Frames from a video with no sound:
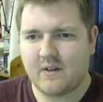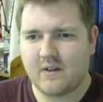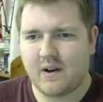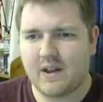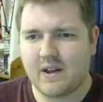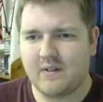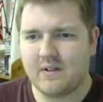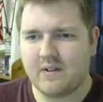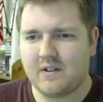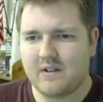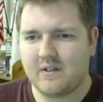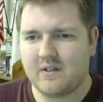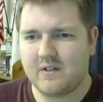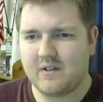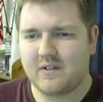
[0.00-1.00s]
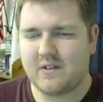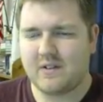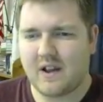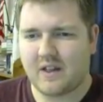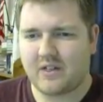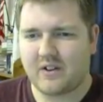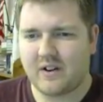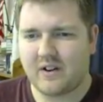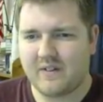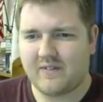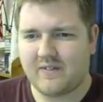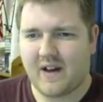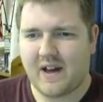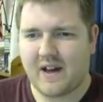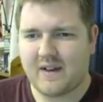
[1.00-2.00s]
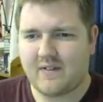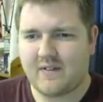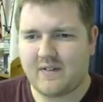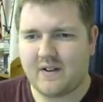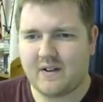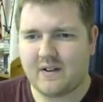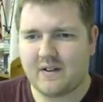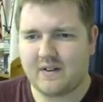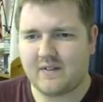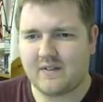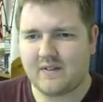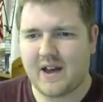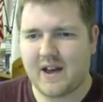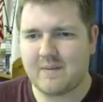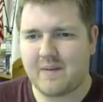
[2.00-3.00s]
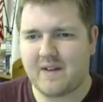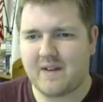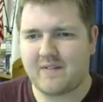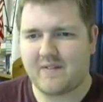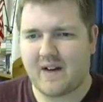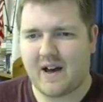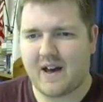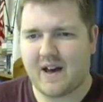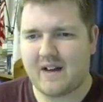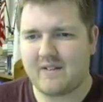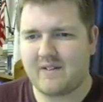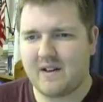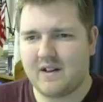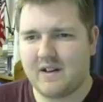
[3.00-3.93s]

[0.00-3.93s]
what you would do is you would take 35 divided by 5,